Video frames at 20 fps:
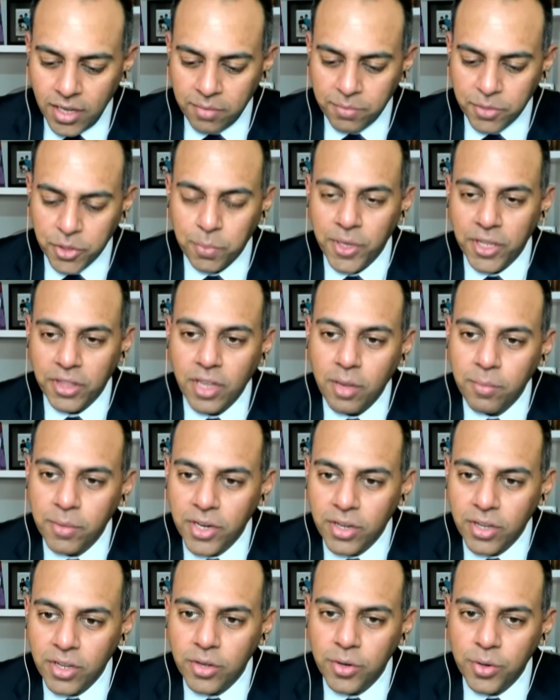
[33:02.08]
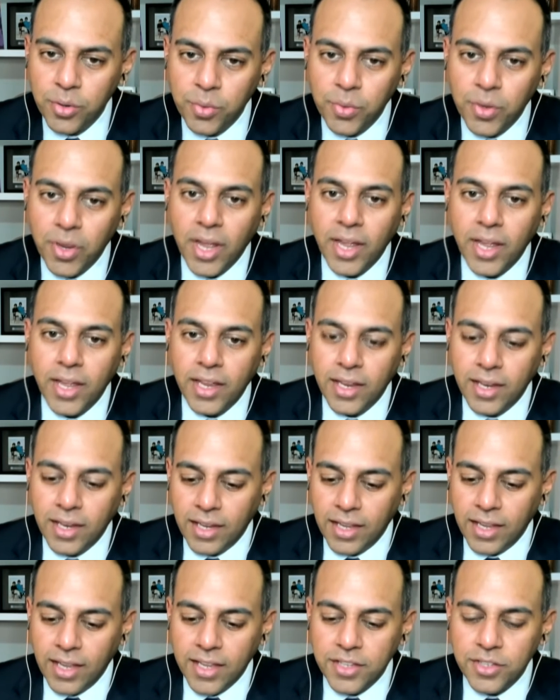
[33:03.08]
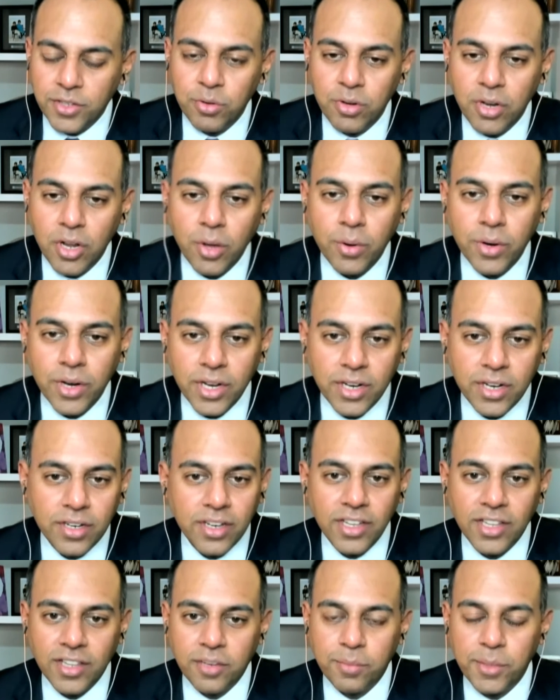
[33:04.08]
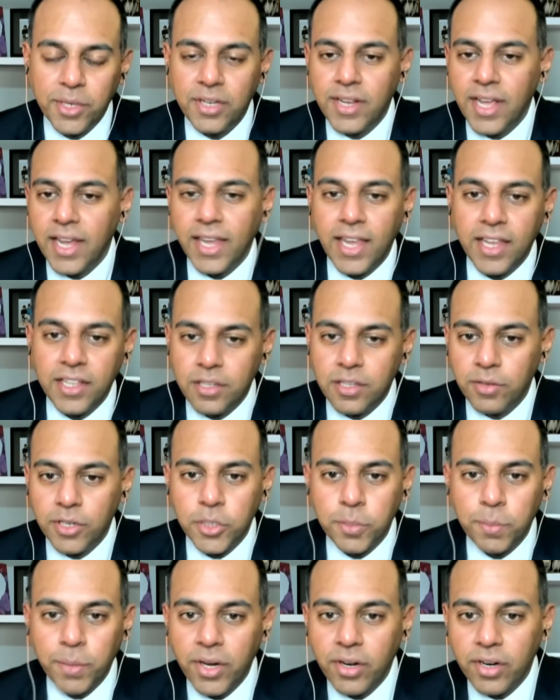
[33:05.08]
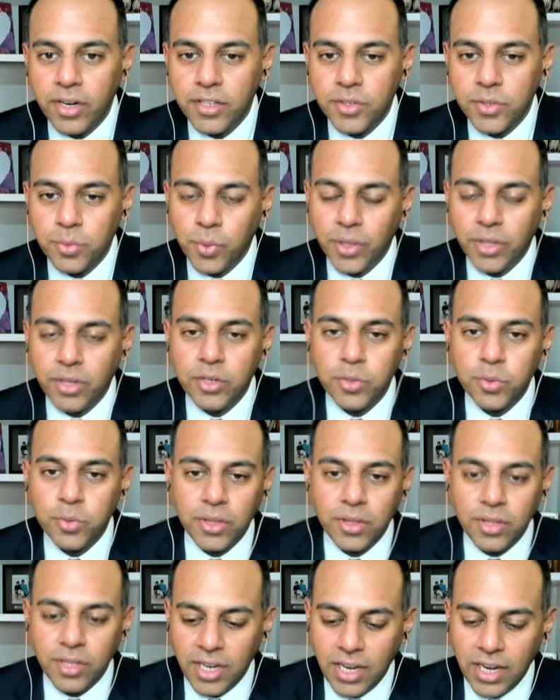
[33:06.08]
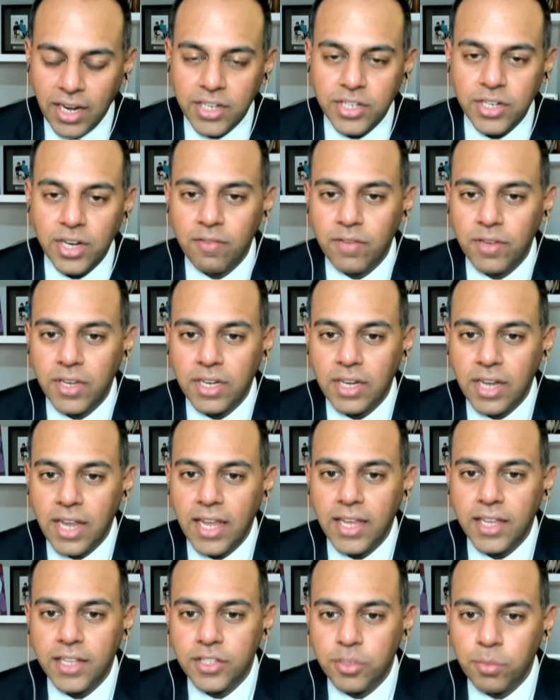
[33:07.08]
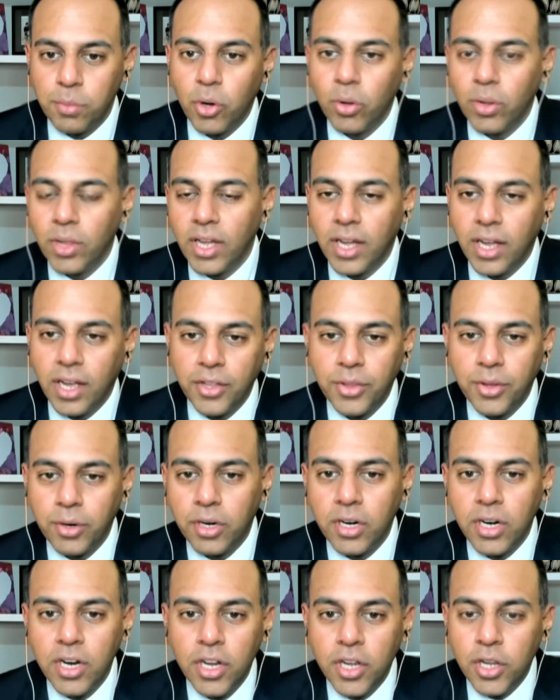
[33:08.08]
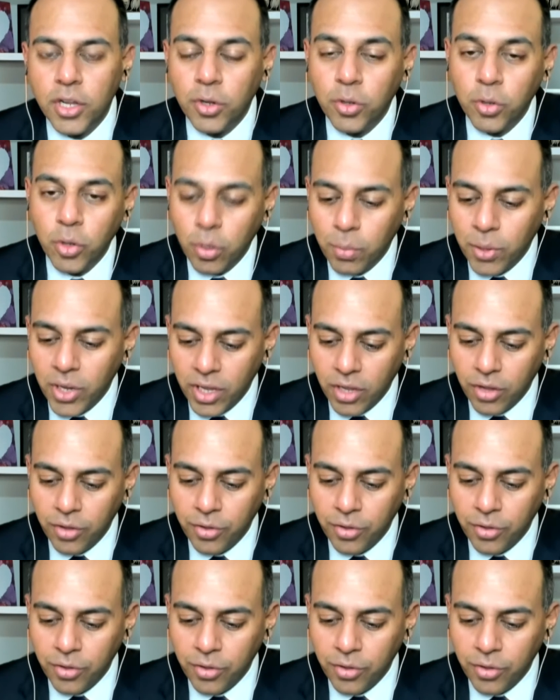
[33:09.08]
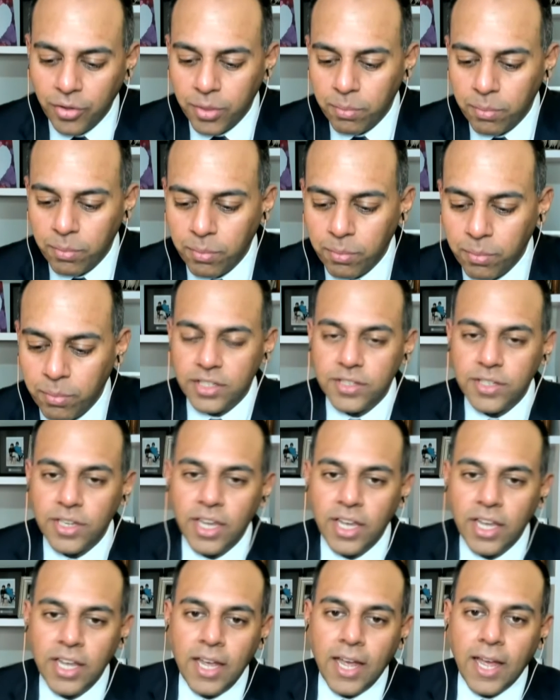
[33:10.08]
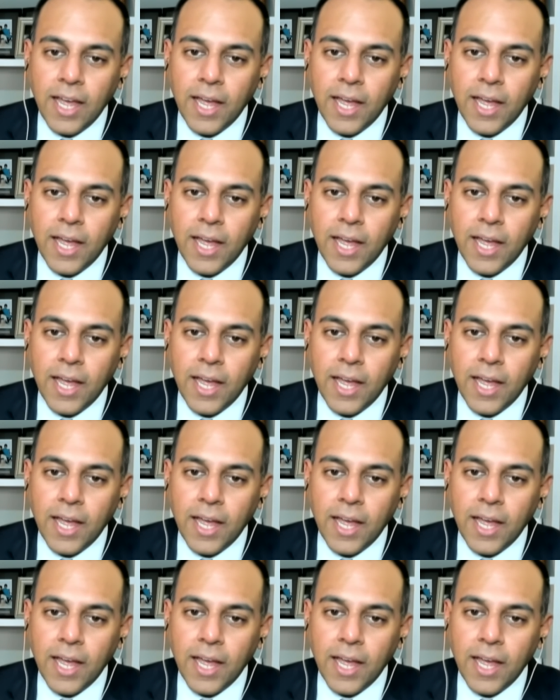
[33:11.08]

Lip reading: Smith, coming to you, as you noted, there have been decades of experience, whether it's with the HIV and AIDS, Ebola, other global health emergencies.